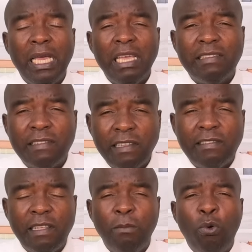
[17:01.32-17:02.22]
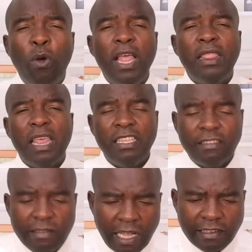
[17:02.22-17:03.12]
a system where the
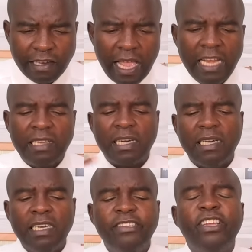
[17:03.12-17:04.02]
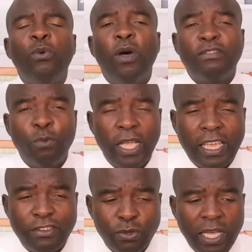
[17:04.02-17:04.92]
state and religion was
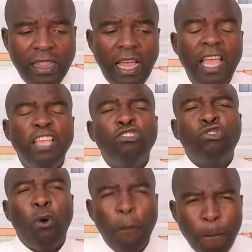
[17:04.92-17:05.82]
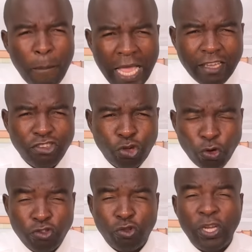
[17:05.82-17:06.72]
working together. So Mike
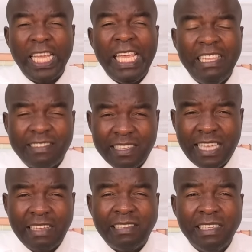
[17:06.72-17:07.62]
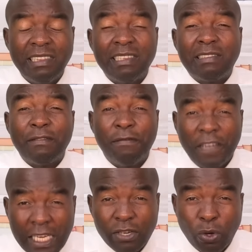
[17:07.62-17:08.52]
Johnson is getting this
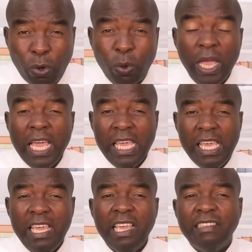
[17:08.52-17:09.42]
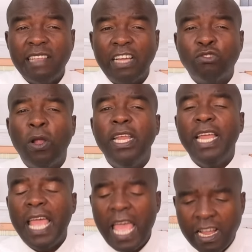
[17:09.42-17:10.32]
very wrong. He is
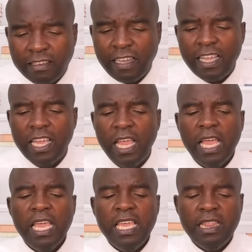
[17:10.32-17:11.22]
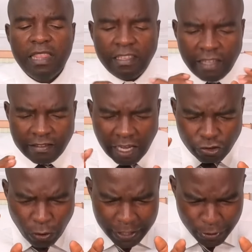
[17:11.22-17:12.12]
actually acting, this is
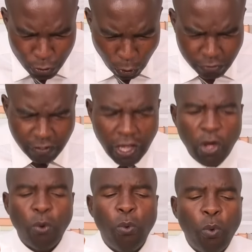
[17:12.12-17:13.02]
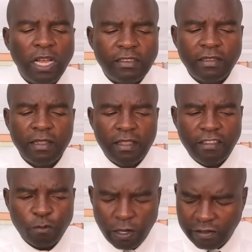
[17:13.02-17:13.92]
actually not what
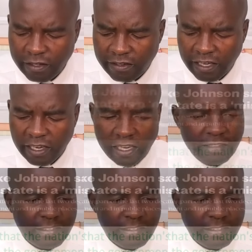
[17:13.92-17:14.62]
this was intended. He